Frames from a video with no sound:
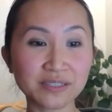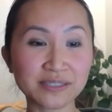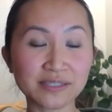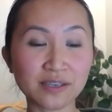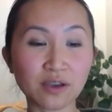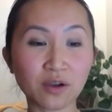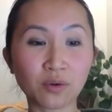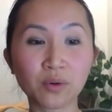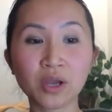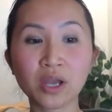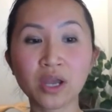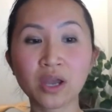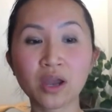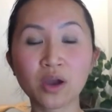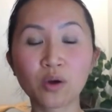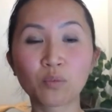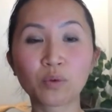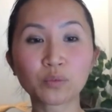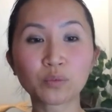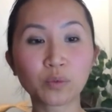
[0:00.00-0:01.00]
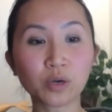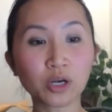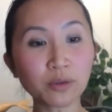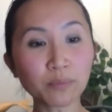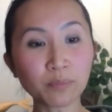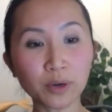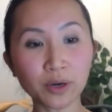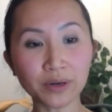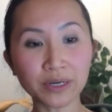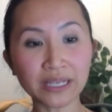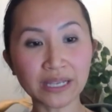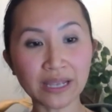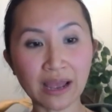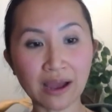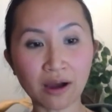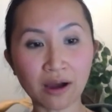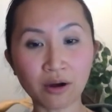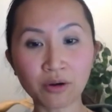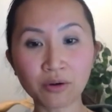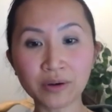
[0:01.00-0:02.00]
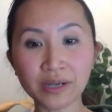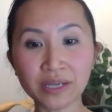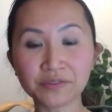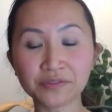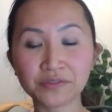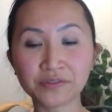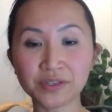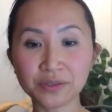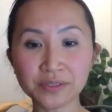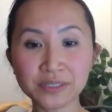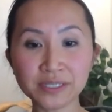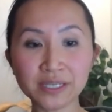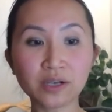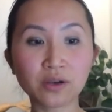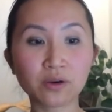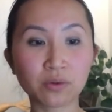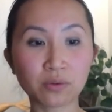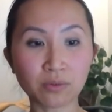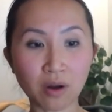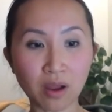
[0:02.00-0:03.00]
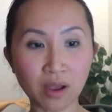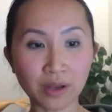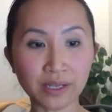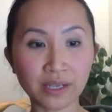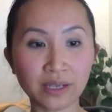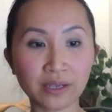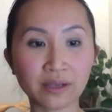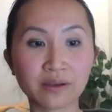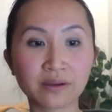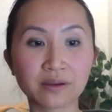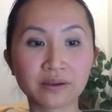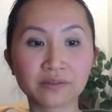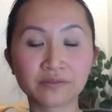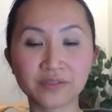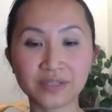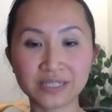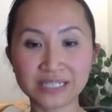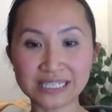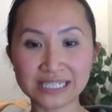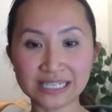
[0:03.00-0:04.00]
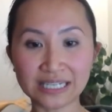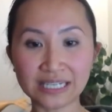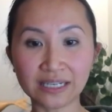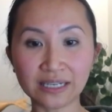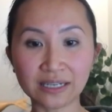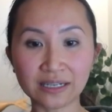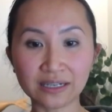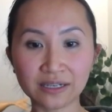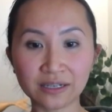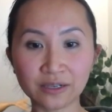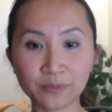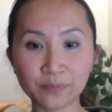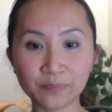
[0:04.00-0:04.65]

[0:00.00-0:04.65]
So when we're burning out, it feels like chronic fatigue,